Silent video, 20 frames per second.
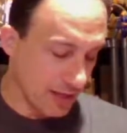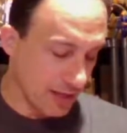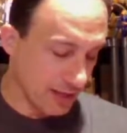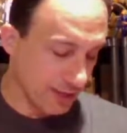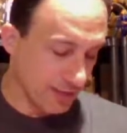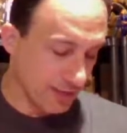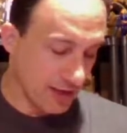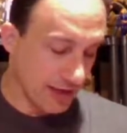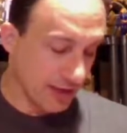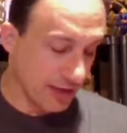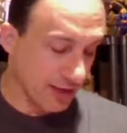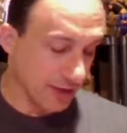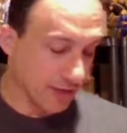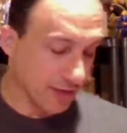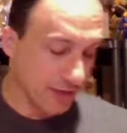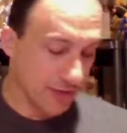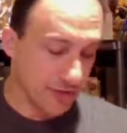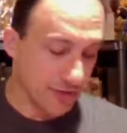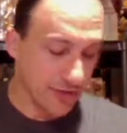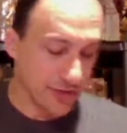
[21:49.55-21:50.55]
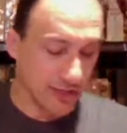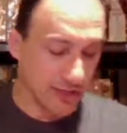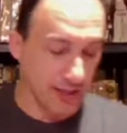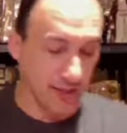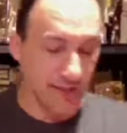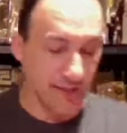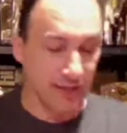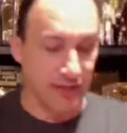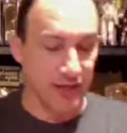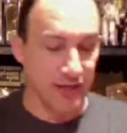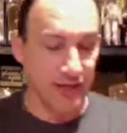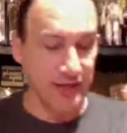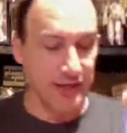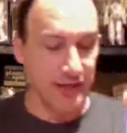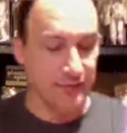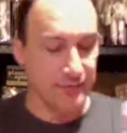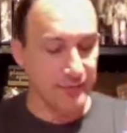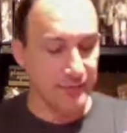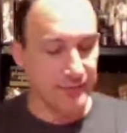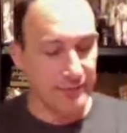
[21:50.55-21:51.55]
They've got others. Like I said,
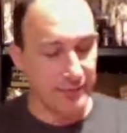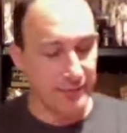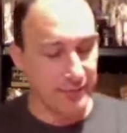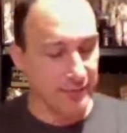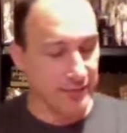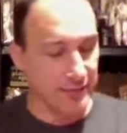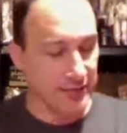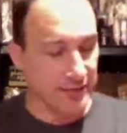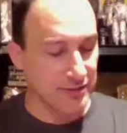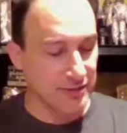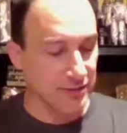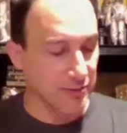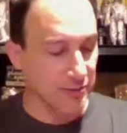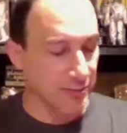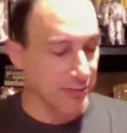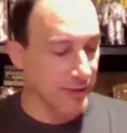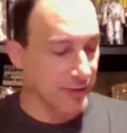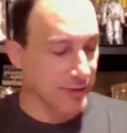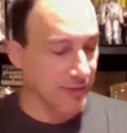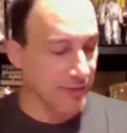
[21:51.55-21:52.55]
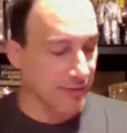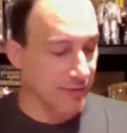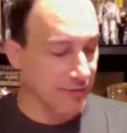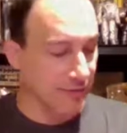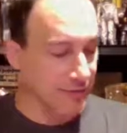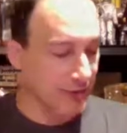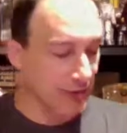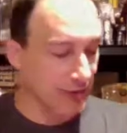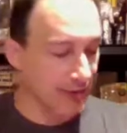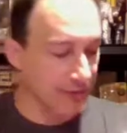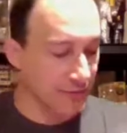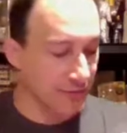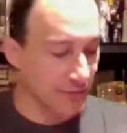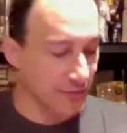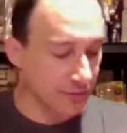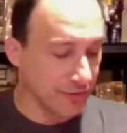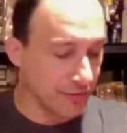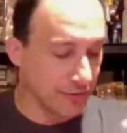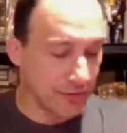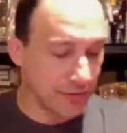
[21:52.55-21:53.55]
I'm not too big a fan
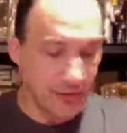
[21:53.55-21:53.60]
of